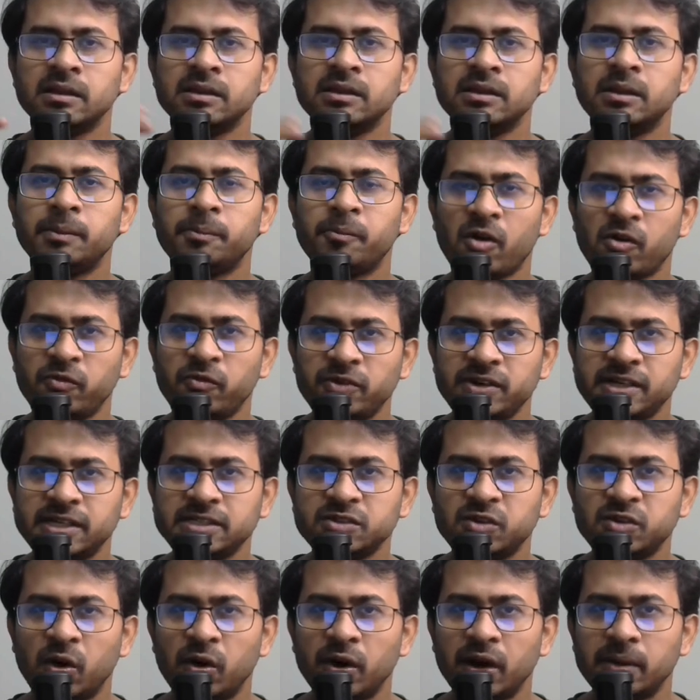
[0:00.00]
the profit
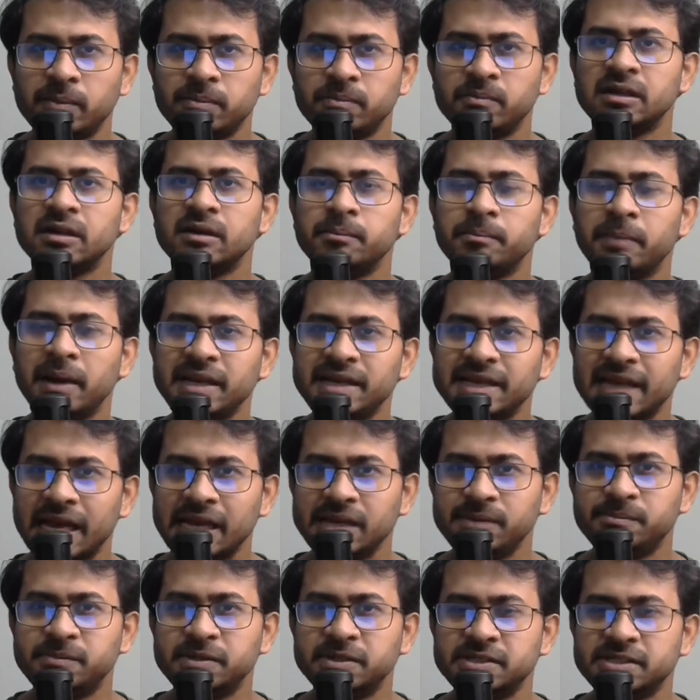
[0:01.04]
has gone up by
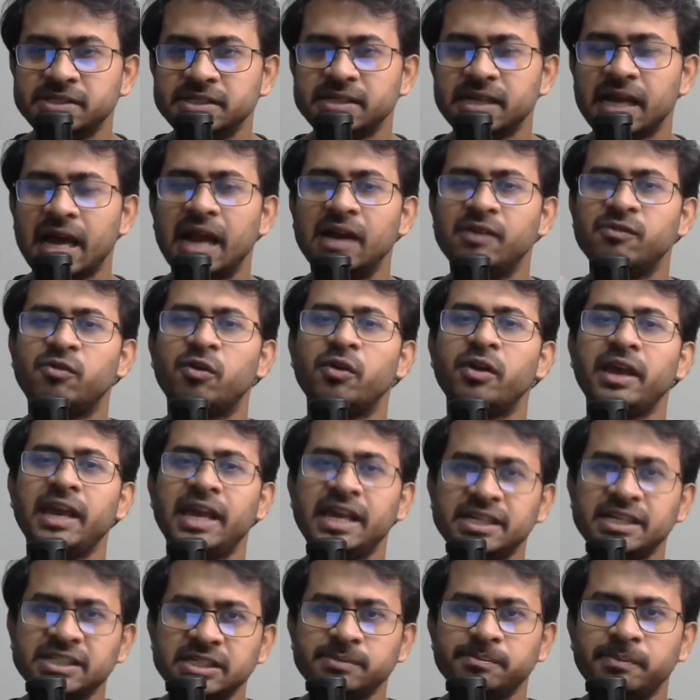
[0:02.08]
9%, and for
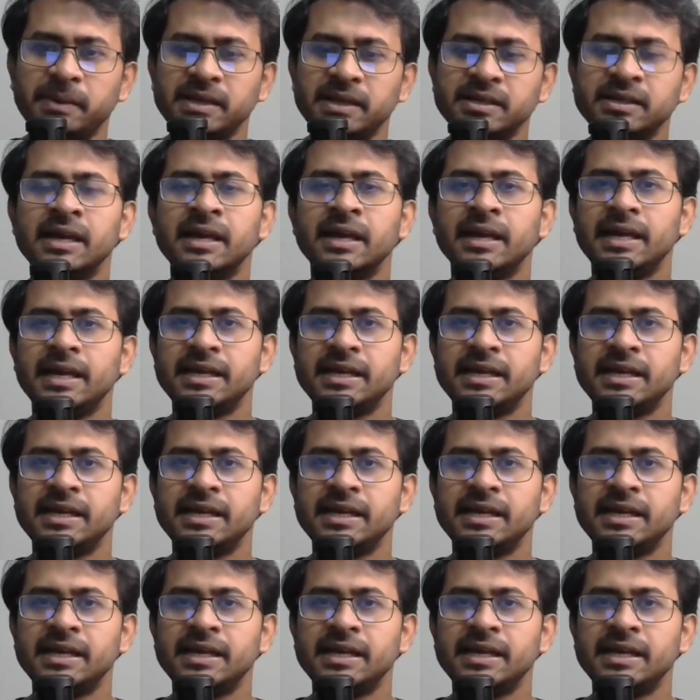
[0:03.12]
Asian Paint,